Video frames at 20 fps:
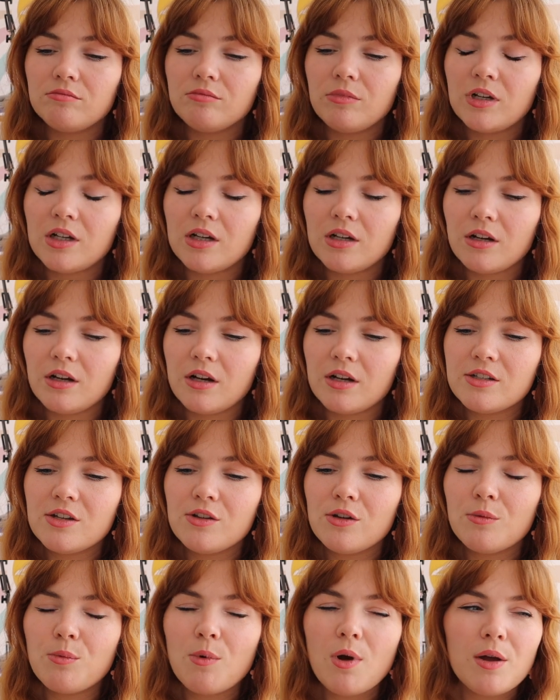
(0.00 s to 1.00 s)
I
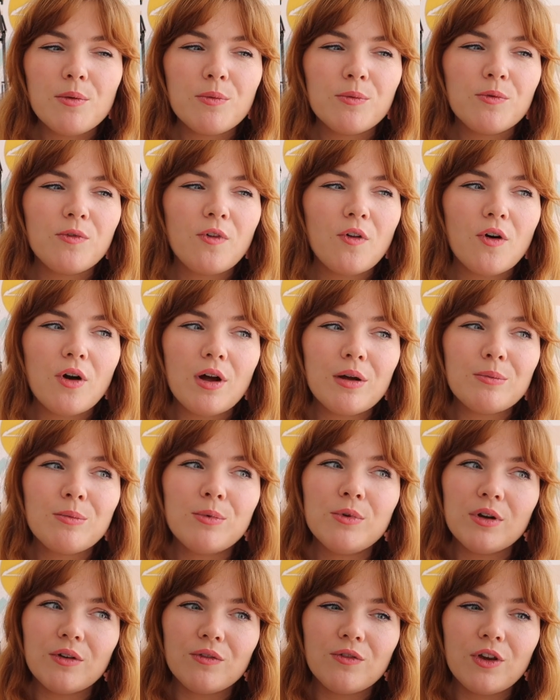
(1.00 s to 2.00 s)
don't know what I thought I
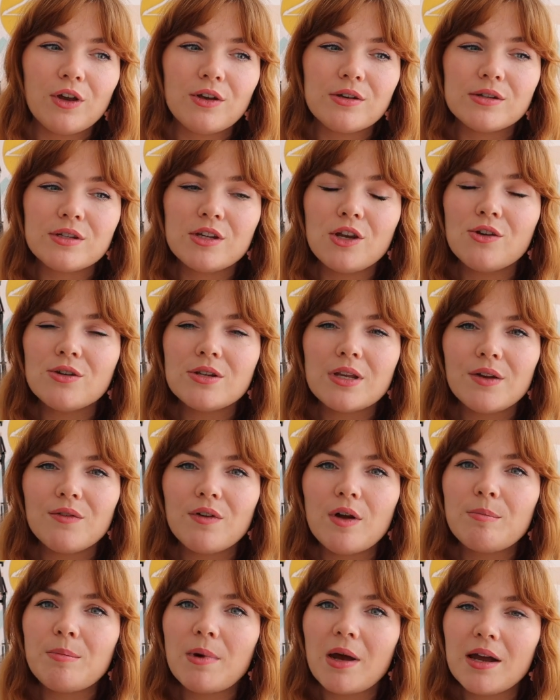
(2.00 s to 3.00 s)
wouldn't have used. Usually
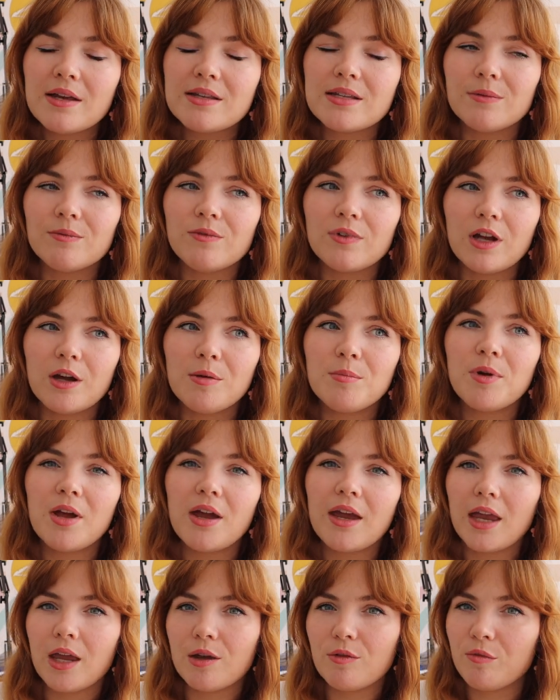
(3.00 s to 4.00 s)
if I buy something, I'm
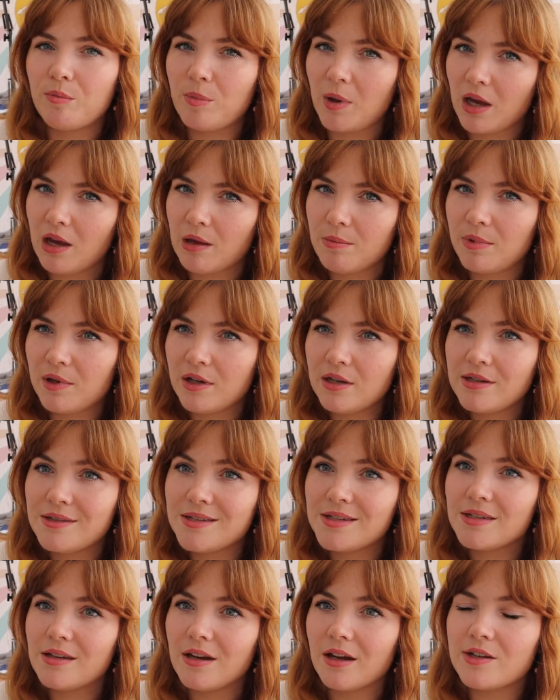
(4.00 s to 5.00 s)
buying it with purpose.